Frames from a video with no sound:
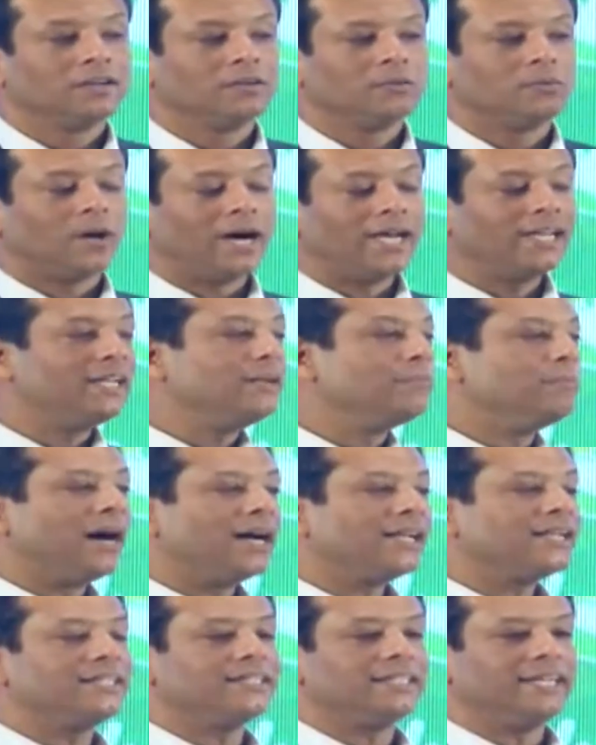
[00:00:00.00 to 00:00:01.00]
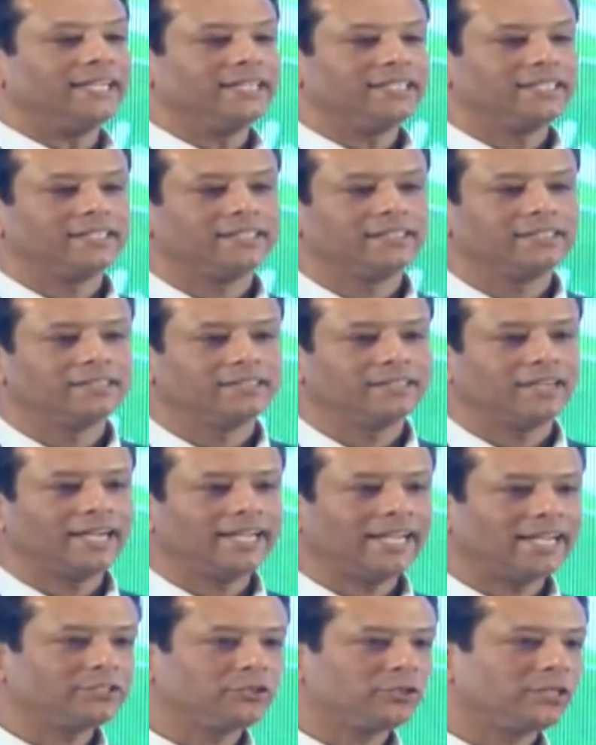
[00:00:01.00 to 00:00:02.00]
While in Bangladesh,
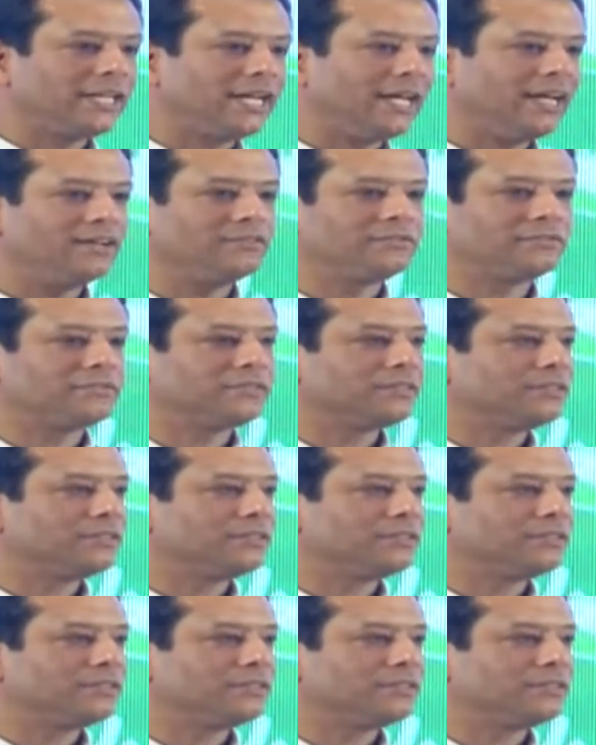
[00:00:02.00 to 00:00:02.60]
I actually have